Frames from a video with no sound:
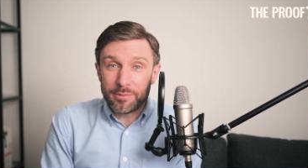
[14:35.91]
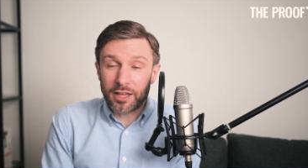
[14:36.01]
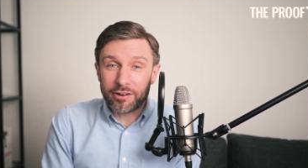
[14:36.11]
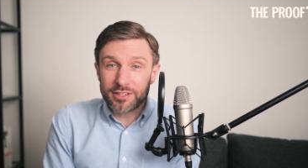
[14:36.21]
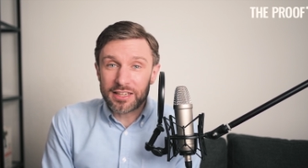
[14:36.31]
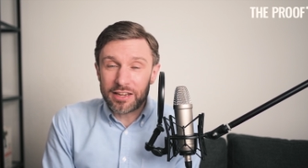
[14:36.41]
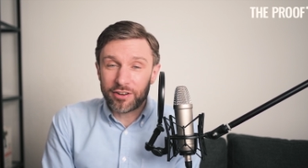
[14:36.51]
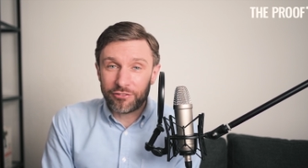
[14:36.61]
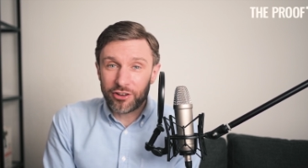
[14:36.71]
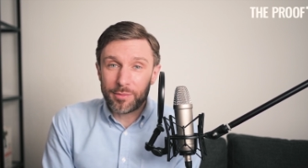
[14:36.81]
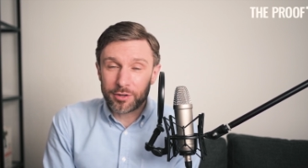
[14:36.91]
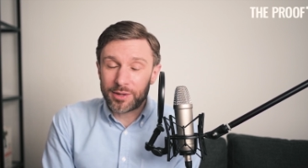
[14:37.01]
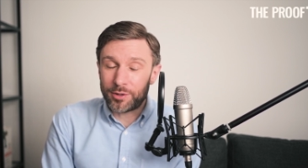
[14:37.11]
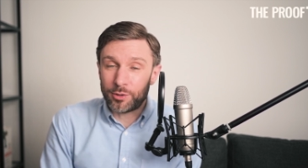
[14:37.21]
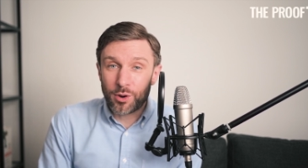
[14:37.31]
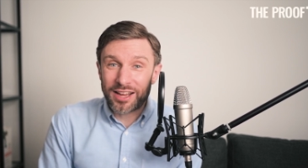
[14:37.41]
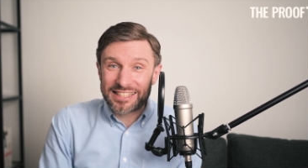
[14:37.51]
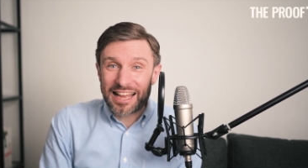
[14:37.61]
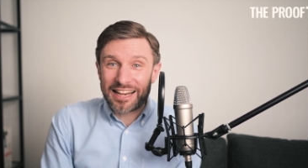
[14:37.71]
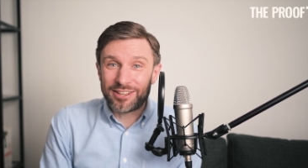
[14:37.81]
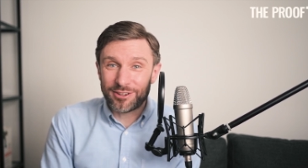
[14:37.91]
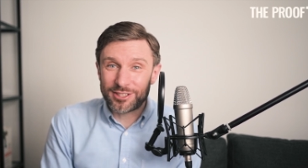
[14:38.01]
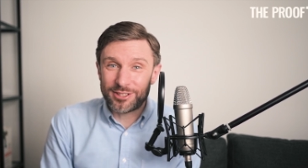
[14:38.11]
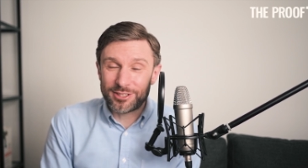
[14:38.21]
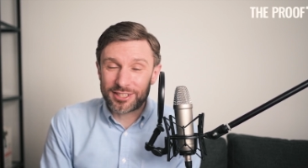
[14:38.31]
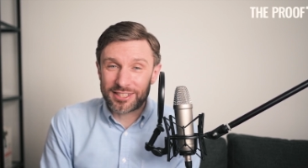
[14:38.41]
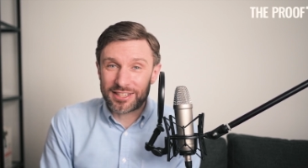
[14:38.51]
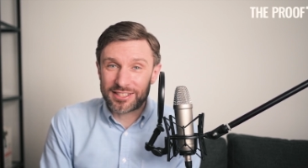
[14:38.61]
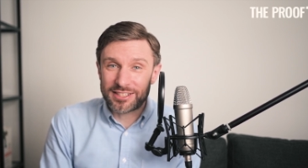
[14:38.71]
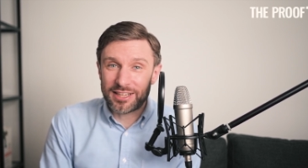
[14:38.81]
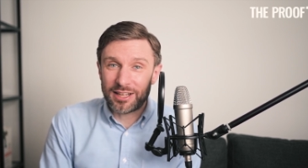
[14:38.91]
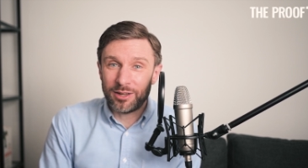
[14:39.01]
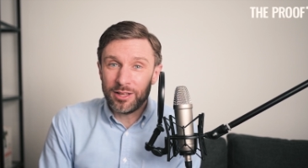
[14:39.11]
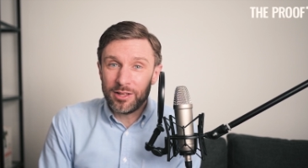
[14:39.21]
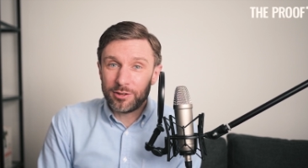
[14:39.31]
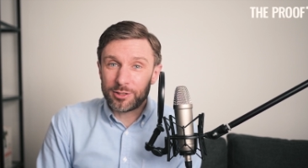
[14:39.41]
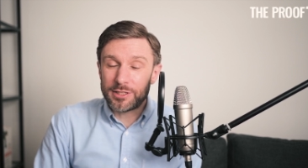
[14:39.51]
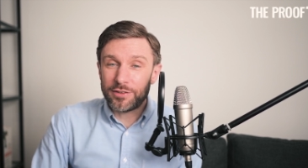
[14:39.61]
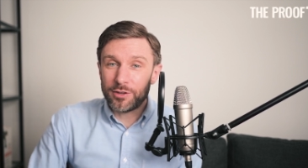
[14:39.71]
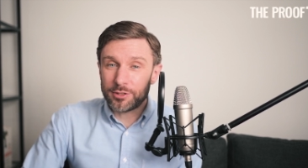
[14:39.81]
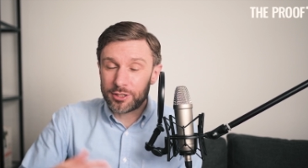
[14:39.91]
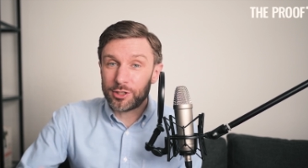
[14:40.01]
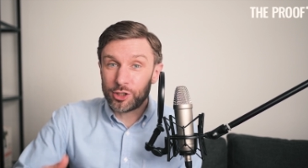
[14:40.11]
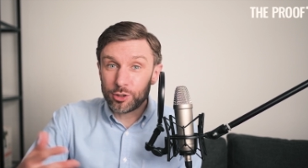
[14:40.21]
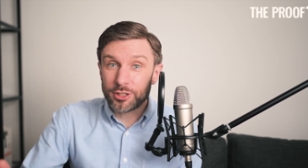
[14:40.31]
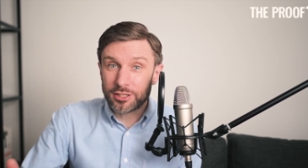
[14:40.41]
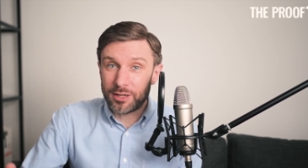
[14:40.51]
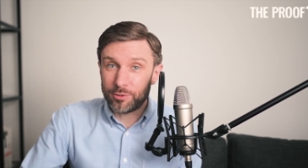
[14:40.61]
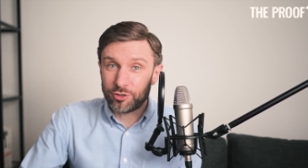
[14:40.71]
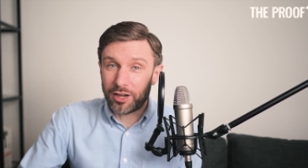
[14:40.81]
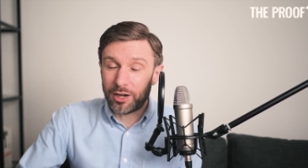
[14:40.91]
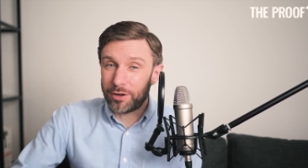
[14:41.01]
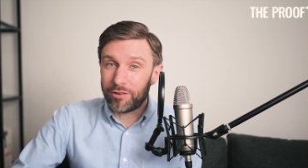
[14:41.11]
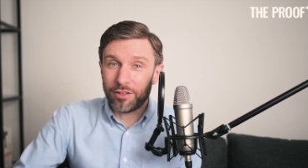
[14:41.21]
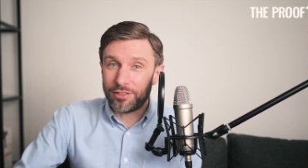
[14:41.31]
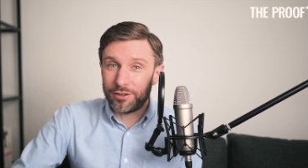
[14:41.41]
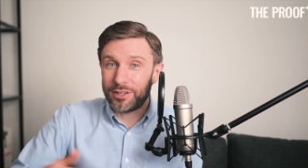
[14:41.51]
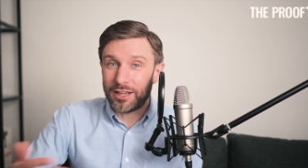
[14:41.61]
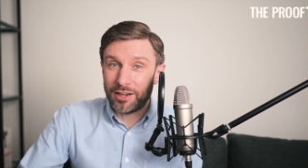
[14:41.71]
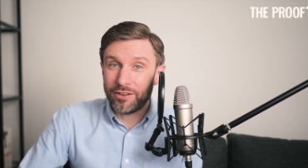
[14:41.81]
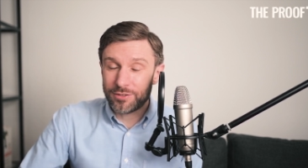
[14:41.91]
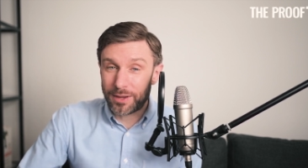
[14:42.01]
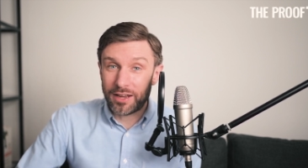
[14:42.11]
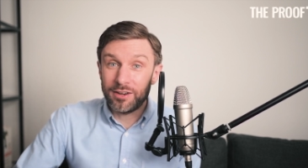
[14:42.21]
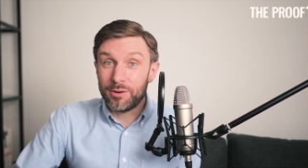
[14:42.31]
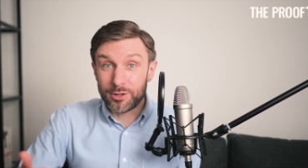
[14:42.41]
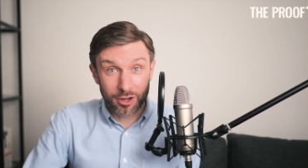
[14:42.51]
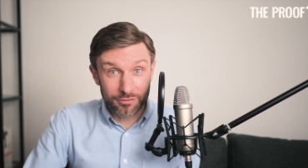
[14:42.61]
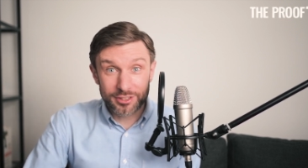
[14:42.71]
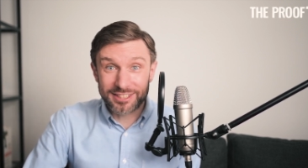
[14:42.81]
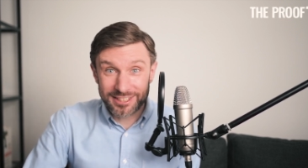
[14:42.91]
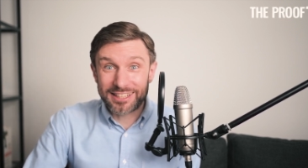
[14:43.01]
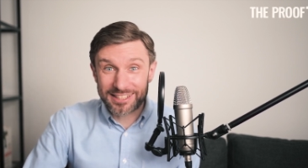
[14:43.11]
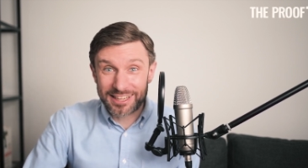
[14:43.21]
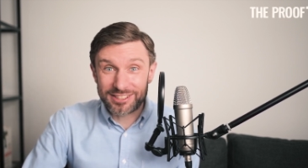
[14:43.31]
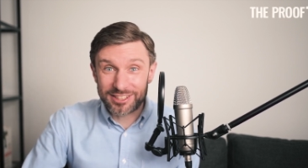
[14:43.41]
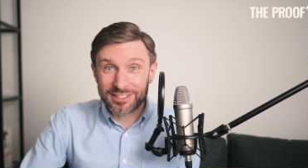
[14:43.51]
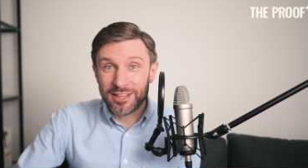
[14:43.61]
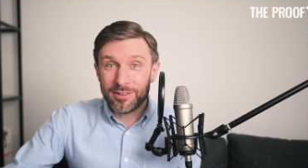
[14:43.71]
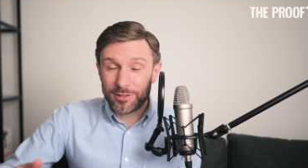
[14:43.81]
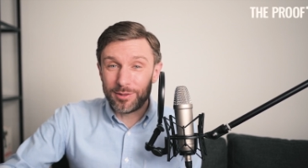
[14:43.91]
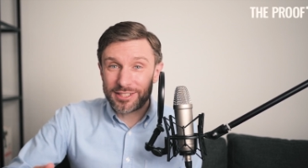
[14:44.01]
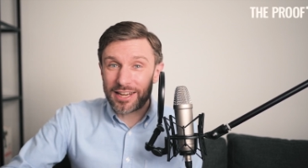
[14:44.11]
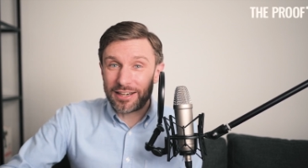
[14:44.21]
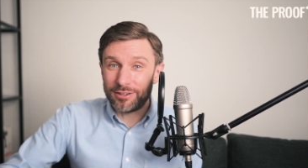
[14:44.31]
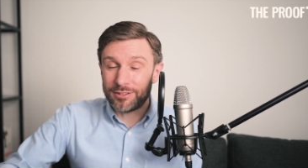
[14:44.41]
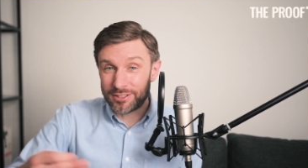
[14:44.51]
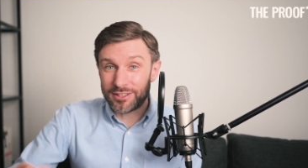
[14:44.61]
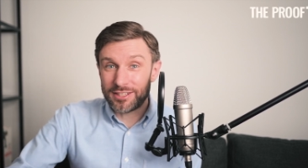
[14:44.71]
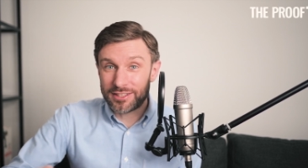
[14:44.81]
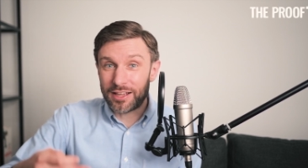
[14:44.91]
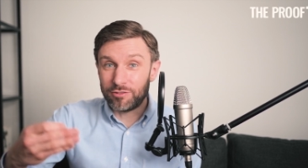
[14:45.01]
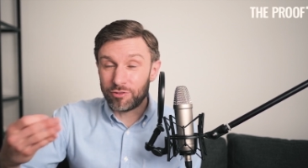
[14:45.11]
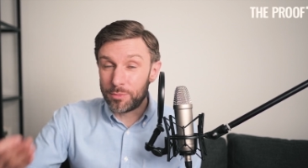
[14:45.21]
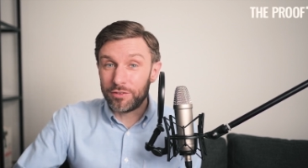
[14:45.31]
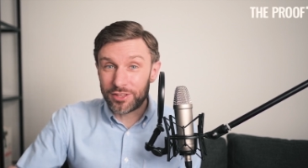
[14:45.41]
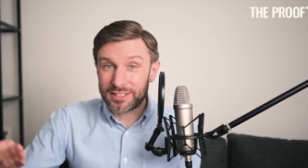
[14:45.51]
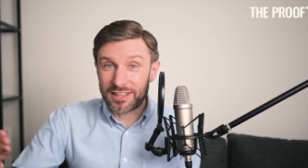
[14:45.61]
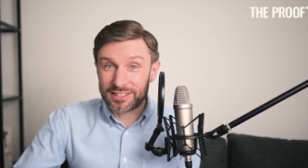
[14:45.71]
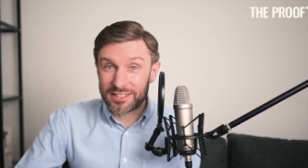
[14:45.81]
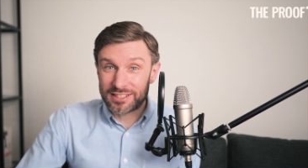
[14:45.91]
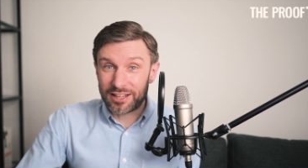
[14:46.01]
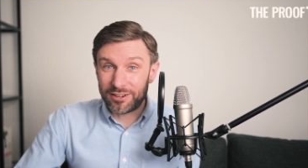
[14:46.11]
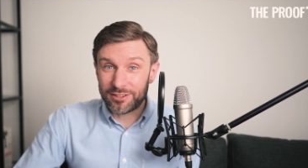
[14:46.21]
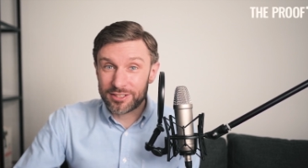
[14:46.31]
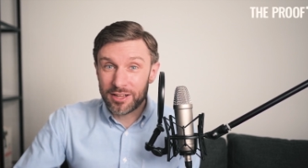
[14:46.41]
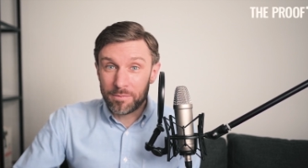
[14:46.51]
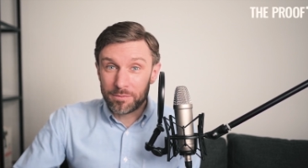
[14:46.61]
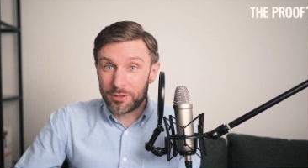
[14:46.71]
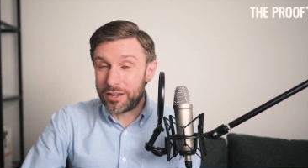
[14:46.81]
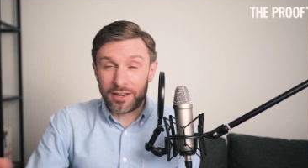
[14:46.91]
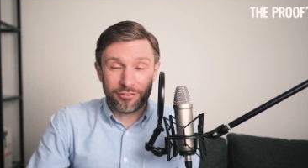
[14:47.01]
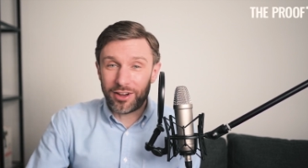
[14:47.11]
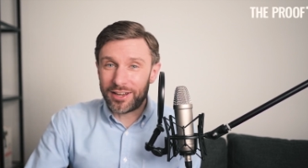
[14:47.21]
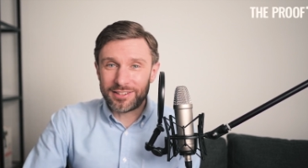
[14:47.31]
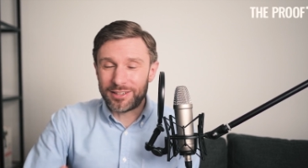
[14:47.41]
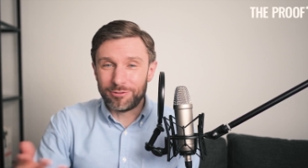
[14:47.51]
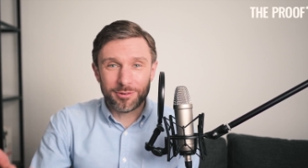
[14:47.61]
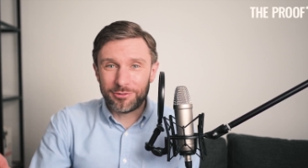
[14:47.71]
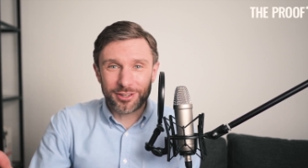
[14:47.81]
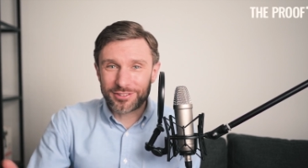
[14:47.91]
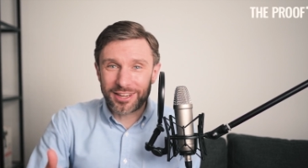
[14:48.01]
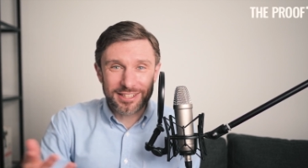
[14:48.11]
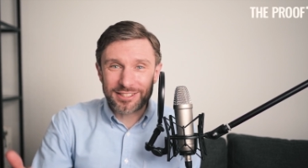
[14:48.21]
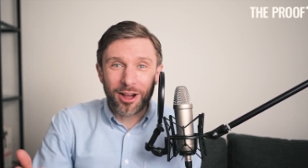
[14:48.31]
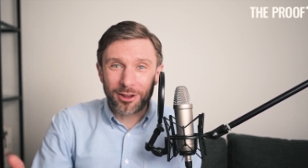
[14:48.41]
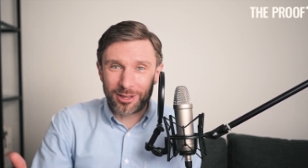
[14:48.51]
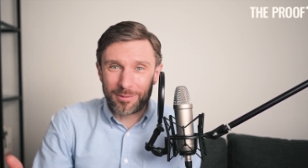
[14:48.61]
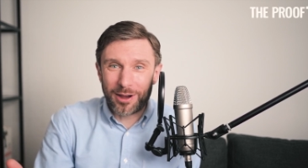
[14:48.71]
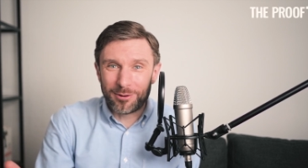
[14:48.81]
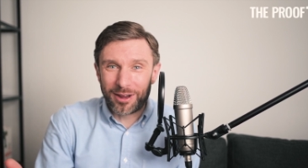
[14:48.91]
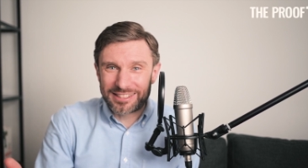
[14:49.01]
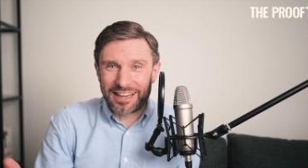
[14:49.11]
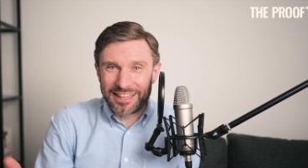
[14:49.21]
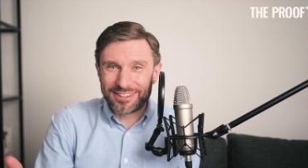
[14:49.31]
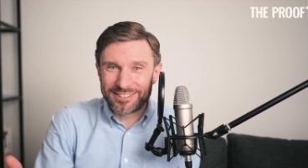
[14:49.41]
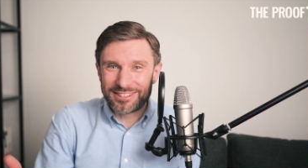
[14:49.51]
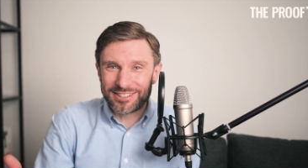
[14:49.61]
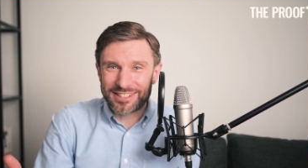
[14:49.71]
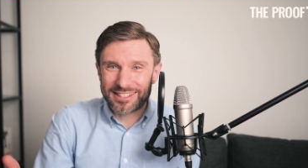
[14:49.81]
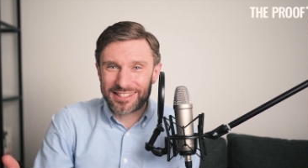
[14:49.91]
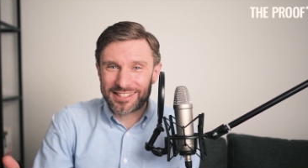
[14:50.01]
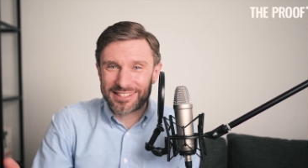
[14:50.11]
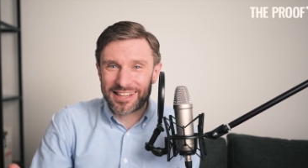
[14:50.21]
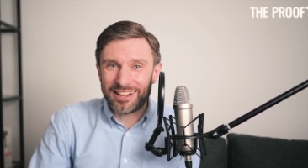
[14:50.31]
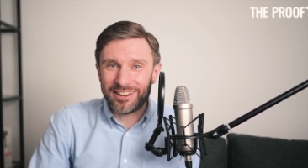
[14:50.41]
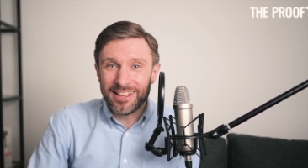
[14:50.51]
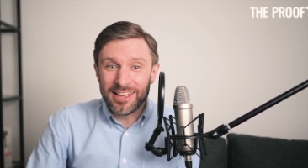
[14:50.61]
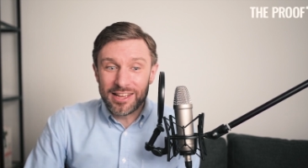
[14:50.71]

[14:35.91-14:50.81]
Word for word: But there isn't even a firm agreement on what exactly constitutes a senescent cell, which means if you want to do a shorter term trial where rather than looking at lifespan, which obviously takes ages, you instead look, does this thing remove the senescent cells? You're going to find, you know, a room full of scientists arguing about what exactly constitutes a senescent cell.